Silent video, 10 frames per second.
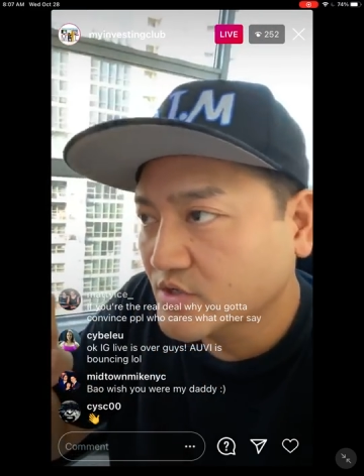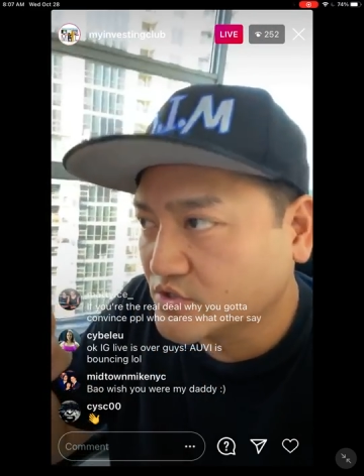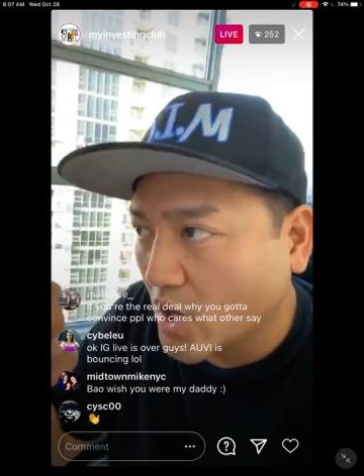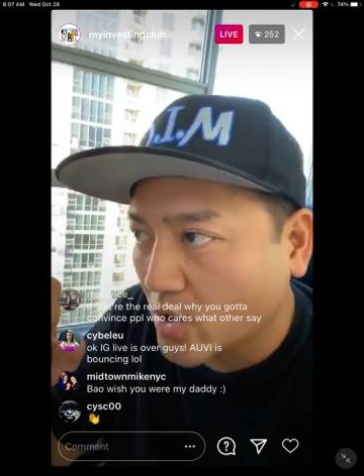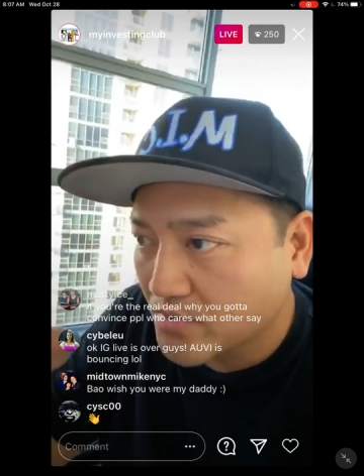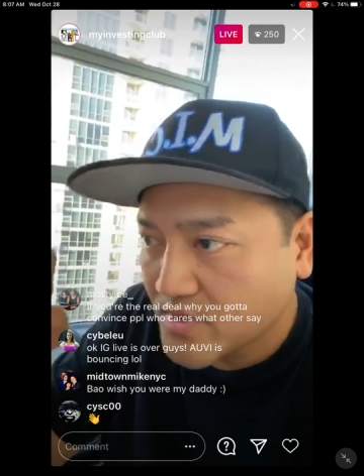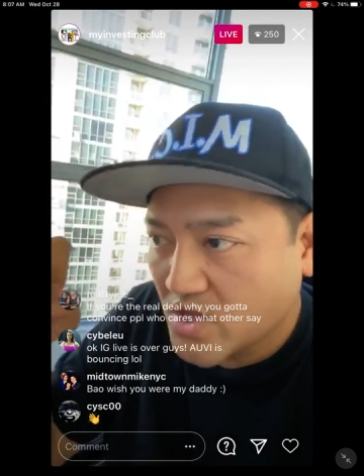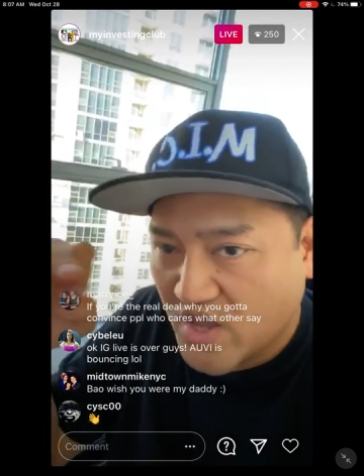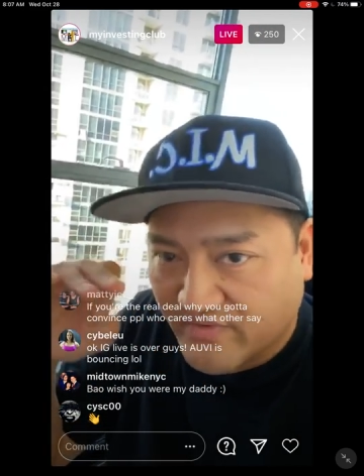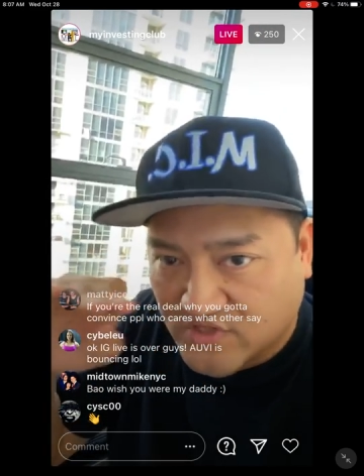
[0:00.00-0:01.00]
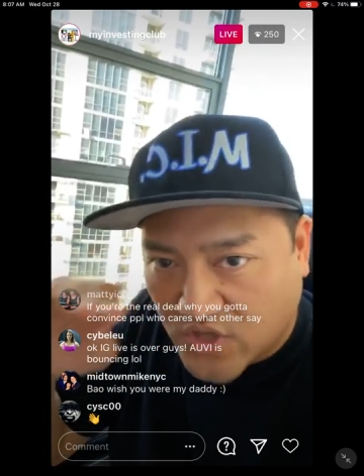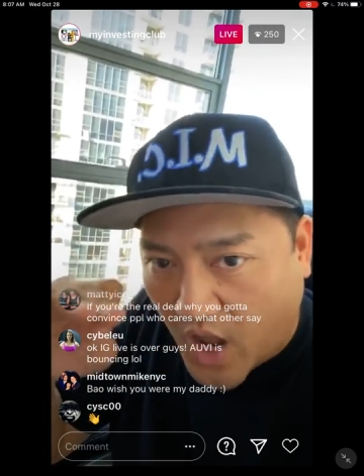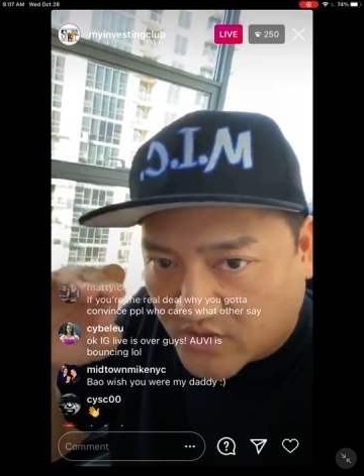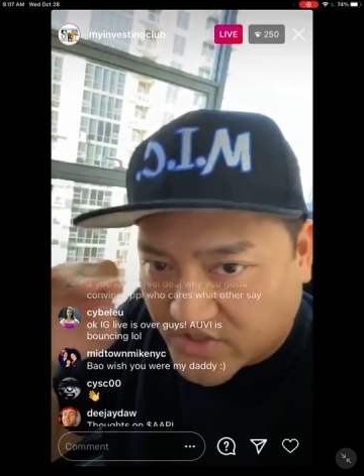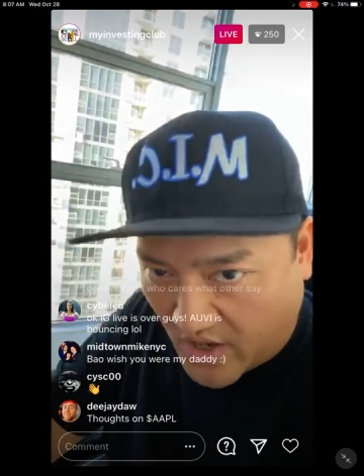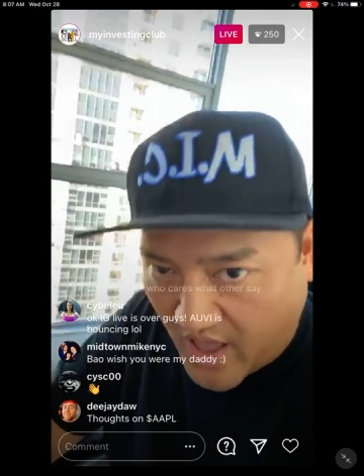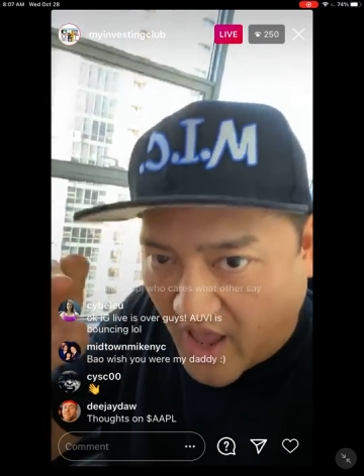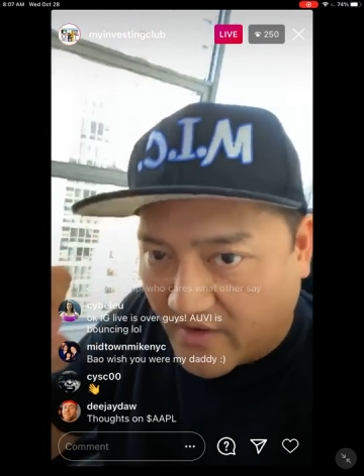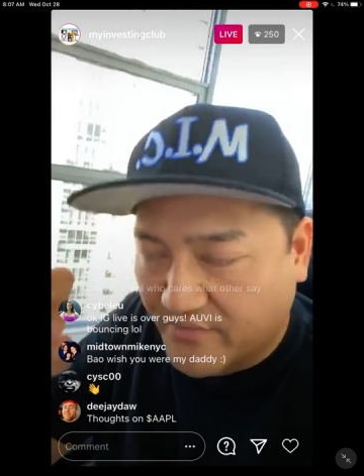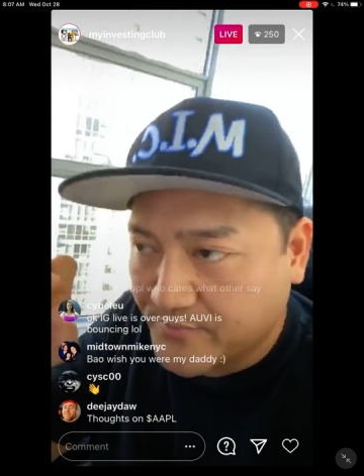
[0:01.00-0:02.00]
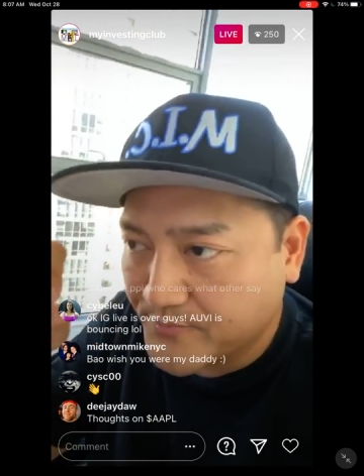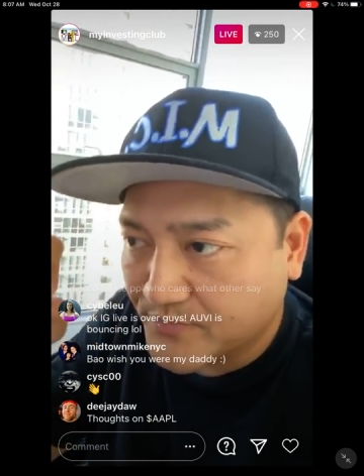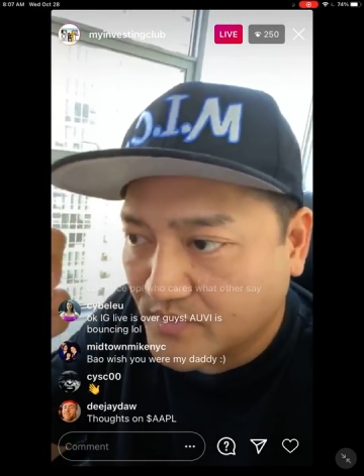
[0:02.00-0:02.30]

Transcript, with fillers: So if a stock does not have